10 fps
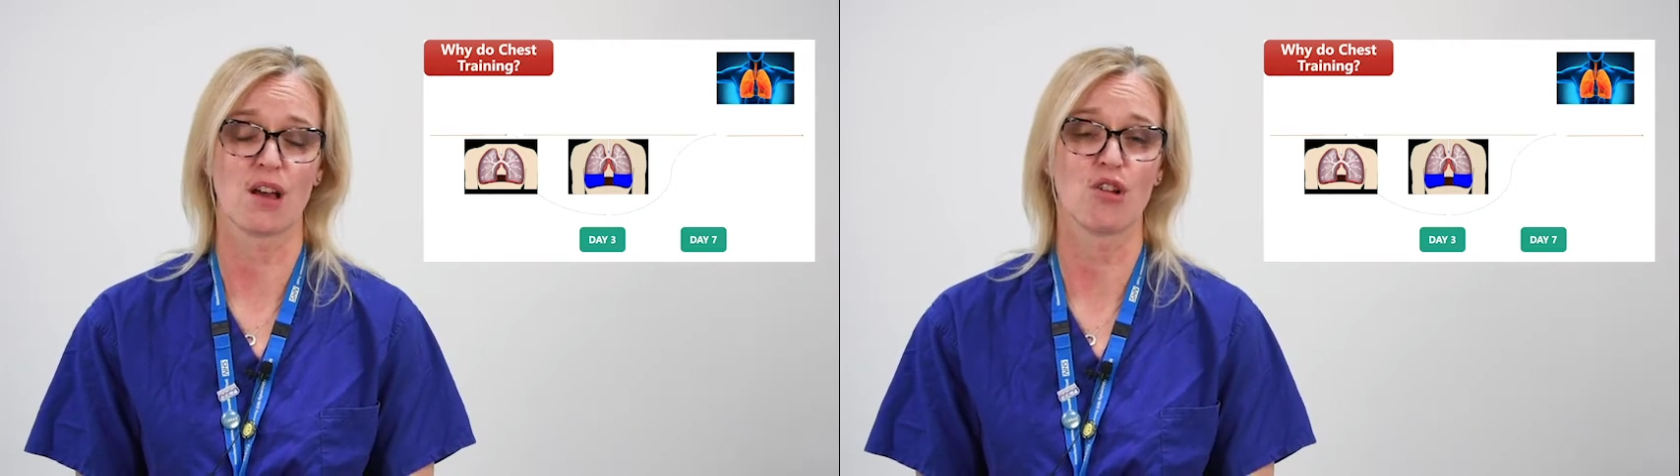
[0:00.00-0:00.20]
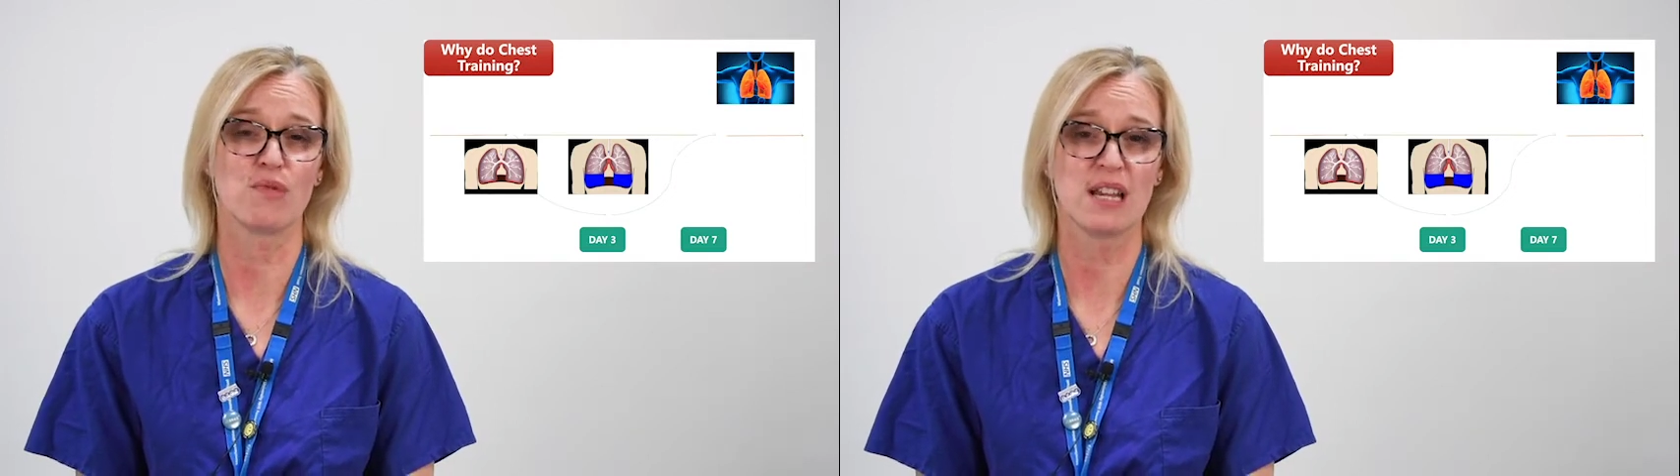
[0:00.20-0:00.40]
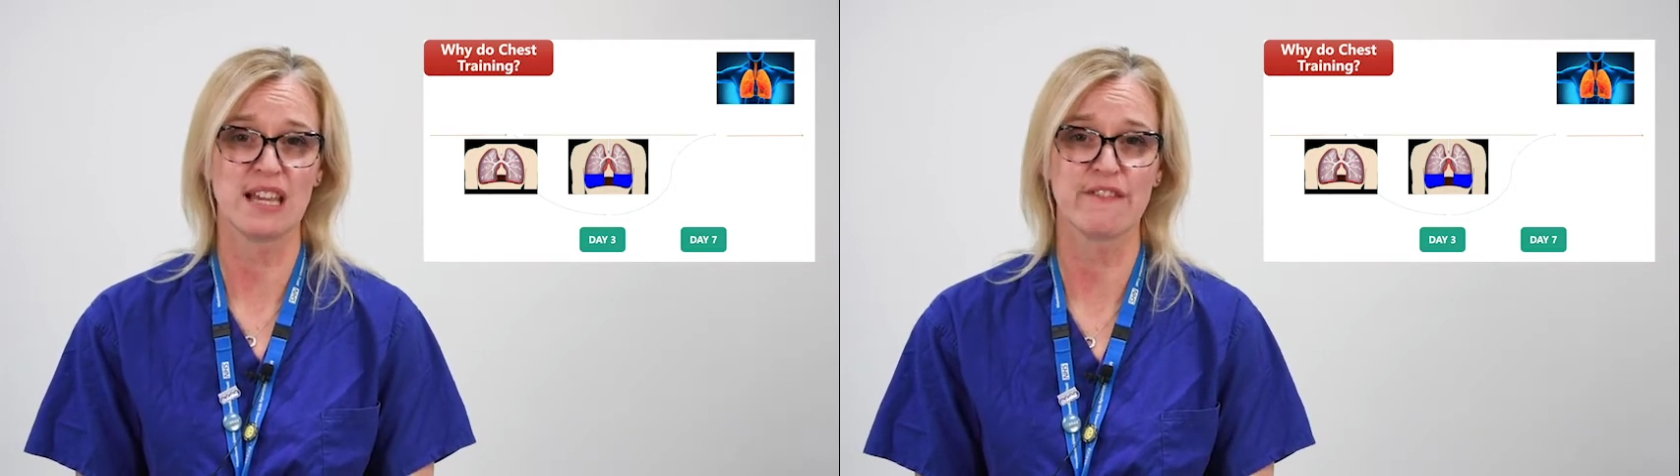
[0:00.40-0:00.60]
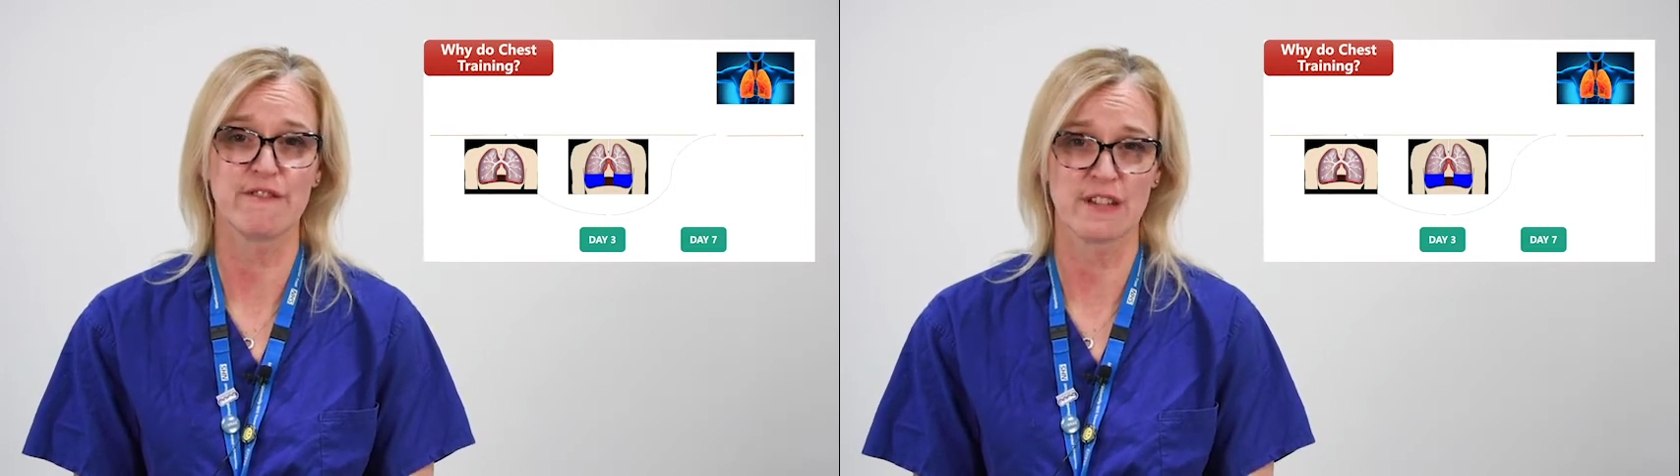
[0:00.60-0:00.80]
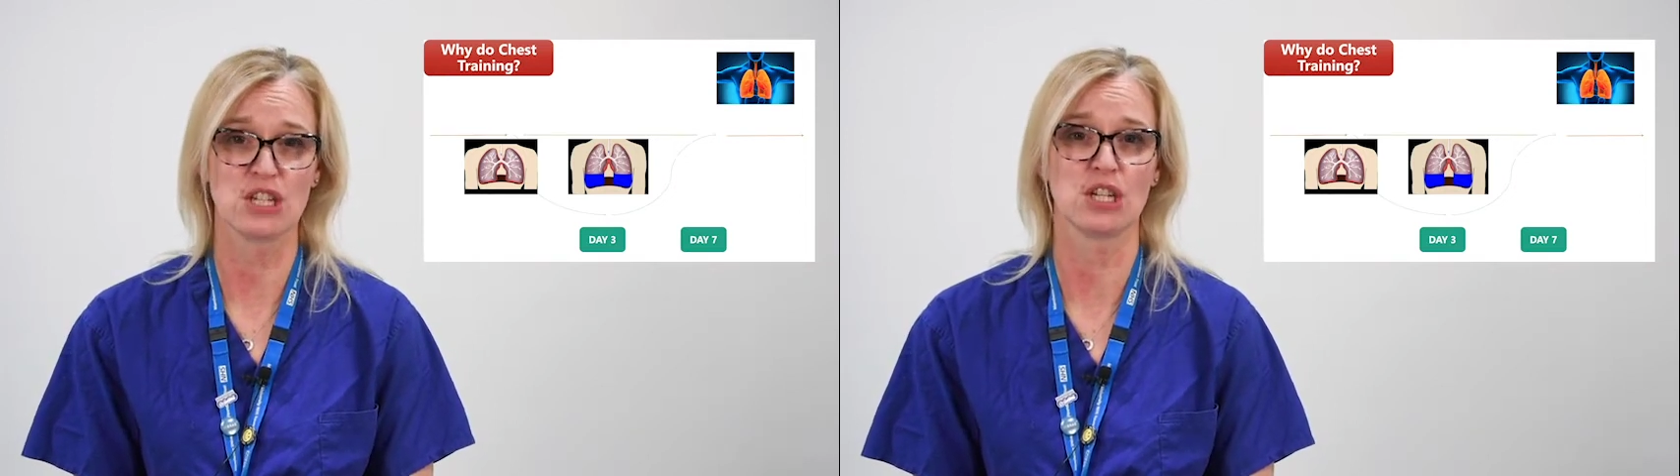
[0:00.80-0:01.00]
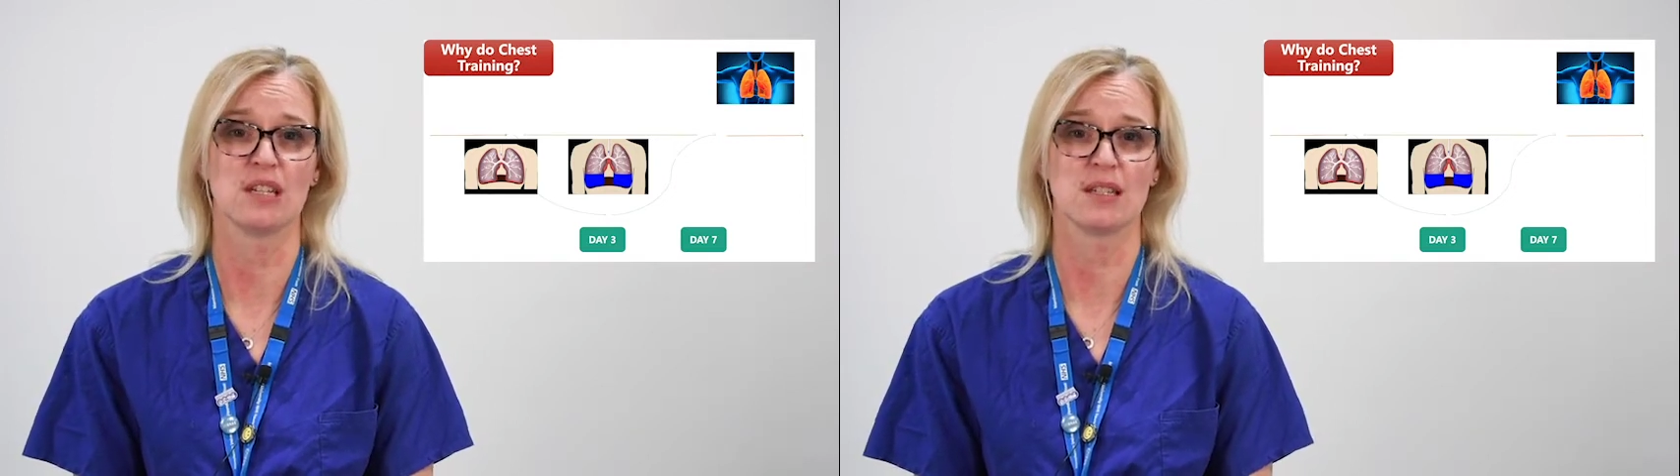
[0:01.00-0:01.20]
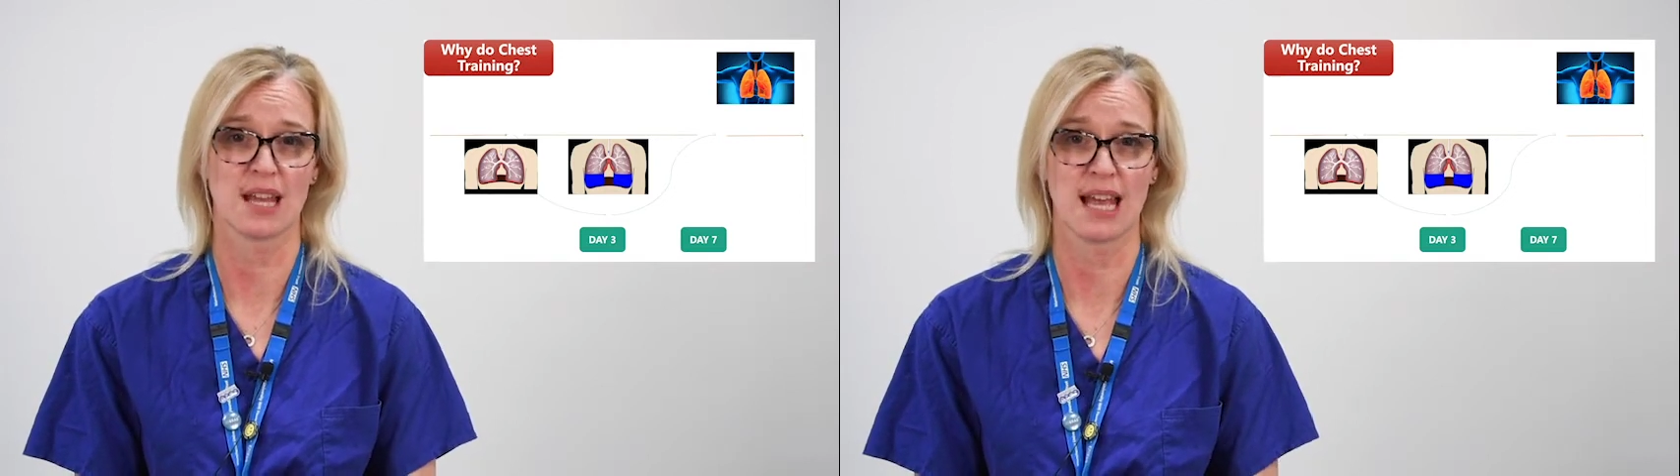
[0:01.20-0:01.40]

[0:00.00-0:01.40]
that are really efficient